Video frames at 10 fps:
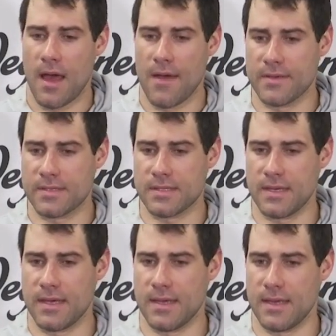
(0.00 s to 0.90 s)

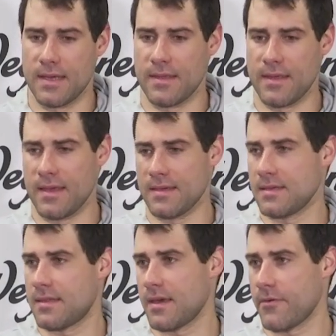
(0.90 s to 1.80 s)
obviously, the
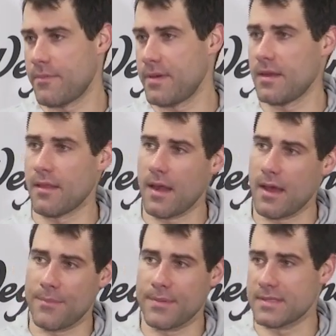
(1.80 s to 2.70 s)
easy thing would be to let
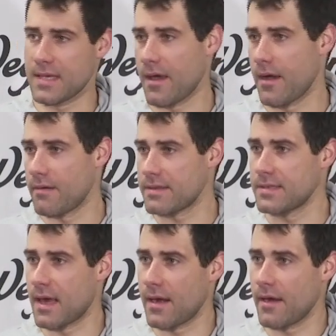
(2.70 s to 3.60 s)
up and say, "Oh,
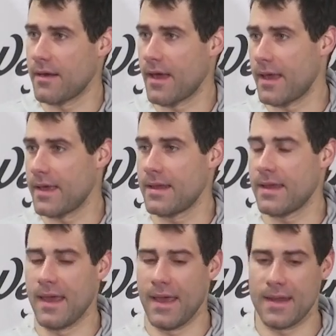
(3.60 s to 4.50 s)
it's not our night,"
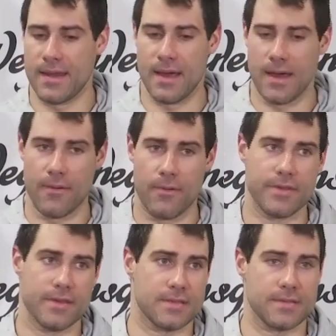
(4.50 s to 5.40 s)
and uh,
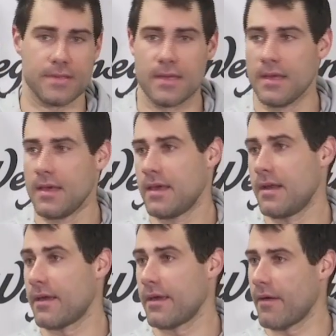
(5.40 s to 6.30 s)
we'll just
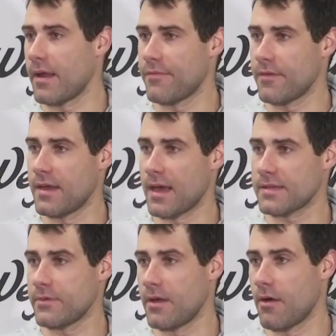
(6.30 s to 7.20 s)
you know get ready for the
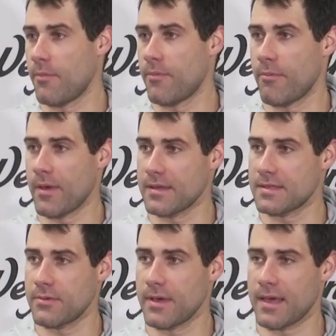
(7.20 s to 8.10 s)
next one and hope we can
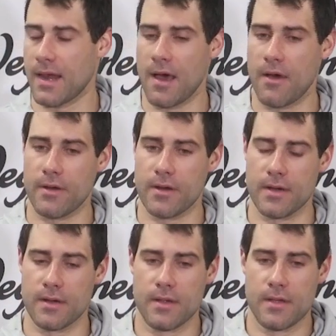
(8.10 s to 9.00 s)
squeak it out,
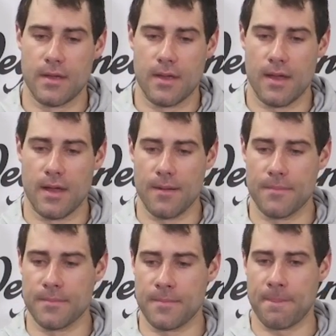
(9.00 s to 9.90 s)
or
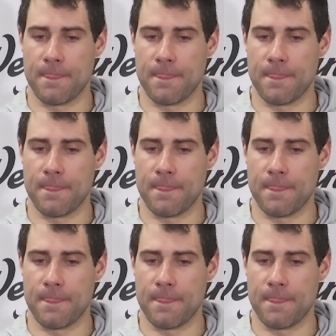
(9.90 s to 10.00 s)
um,